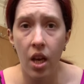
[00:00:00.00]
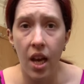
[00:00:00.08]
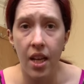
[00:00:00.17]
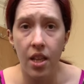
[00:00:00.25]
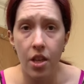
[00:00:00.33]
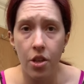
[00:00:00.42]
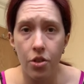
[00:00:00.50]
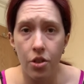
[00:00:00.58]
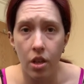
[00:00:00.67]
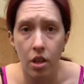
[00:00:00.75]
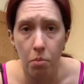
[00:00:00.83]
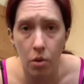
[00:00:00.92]
and then you're just
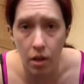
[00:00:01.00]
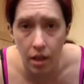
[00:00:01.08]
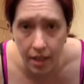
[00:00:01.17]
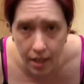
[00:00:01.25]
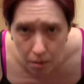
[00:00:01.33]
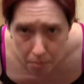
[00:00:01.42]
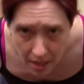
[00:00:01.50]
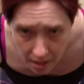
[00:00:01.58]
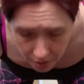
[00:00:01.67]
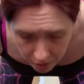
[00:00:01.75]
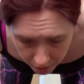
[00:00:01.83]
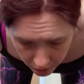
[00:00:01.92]
going to put a little bend
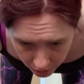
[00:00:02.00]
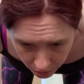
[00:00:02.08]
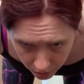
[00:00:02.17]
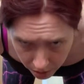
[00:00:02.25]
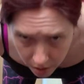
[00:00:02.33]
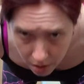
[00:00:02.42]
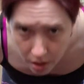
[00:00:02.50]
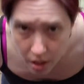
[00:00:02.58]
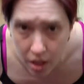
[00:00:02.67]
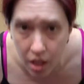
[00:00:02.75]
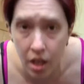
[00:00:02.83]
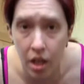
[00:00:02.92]
through
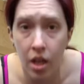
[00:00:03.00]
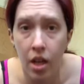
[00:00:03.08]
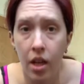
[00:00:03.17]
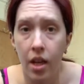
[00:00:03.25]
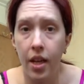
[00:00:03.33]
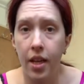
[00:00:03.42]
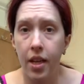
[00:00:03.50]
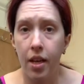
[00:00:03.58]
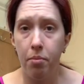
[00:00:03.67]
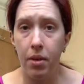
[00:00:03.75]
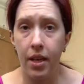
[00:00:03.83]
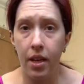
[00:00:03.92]
and
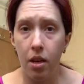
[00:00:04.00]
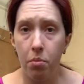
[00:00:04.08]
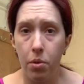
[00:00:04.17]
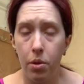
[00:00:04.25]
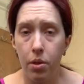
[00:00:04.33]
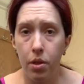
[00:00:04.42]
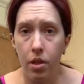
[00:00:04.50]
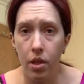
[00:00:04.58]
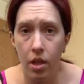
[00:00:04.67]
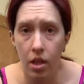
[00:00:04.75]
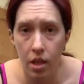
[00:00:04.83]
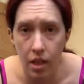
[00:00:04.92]
come back up.
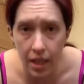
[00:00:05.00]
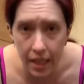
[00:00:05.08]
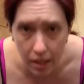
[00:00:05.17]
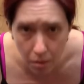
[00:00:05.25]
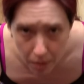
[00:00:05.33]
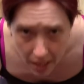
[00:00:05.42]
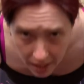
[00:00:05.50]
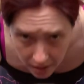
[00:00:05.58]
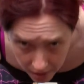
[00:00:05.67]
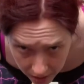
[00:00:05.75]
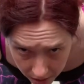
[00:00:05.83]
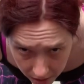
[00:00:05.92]
Little
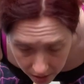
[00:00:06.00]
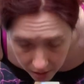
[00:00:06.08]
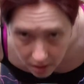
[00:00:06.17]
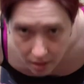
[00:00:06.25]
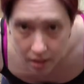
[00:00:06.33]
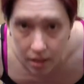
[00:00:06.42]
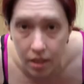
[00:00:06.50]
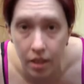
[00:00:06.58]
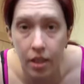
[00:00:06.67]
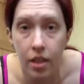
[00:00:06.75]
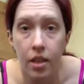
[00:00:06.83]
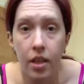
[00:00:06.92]
bend,
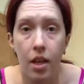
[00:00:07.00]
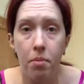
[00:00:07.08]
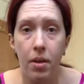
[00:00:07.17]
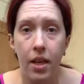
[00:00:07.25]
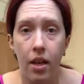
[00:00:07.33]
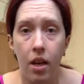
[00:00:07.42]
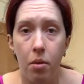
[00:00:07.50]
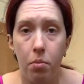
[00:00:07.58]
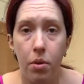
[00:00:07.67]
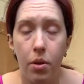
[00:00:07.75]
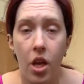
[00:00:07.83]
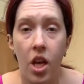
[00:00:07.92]
come back up.
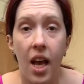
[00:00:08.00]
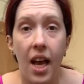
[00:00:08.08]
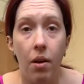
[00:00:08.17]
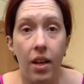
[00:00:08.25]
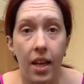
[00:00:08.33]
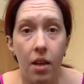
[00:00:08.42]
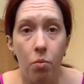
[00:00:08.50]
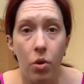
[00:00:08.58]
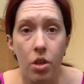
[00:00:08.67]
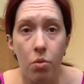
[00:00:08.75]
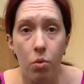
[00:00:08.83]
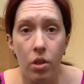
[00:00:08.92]
And again, what
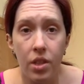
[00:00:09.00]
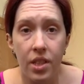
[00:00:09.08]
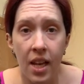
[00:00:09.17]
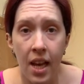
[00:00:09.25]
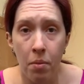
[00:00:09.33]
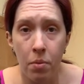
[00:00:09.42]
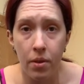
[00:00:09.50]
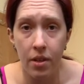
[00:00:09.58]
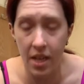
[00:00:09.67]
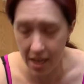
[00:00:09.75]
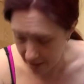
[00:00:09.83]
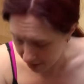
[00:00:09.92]
you want to happen
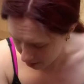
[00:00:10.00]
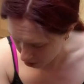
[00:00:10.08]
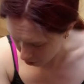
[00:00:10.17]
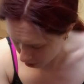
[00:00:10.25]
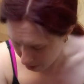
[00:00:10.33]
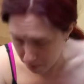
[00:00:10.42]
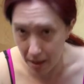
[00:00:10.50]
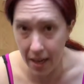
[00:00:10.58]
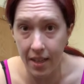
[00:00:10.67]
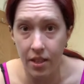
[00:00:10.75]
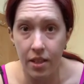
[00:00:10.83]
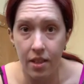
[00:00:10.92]
is that you come
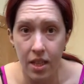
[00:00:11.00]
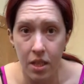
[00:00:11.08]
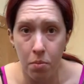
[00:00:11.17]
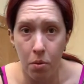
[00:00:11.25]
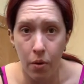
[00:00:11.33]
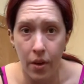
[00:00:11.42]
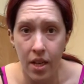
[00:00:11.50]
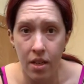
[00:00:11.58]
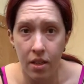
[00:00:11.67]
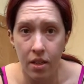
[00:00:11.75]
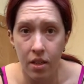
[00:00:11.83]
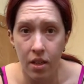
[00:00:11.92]
back to this
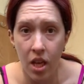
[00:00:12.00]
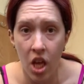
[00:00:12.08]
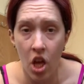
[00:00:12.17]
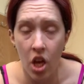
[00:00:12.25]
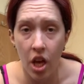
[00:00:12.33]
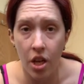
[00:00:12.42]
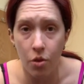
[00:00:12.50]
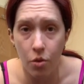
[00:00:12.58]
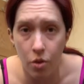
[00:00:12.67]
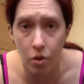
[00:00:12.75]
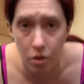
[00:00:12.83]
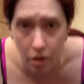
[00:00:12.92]
point and you're
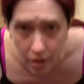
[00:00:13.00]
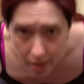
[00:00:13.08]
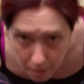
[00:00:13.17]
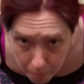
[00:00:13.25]
not going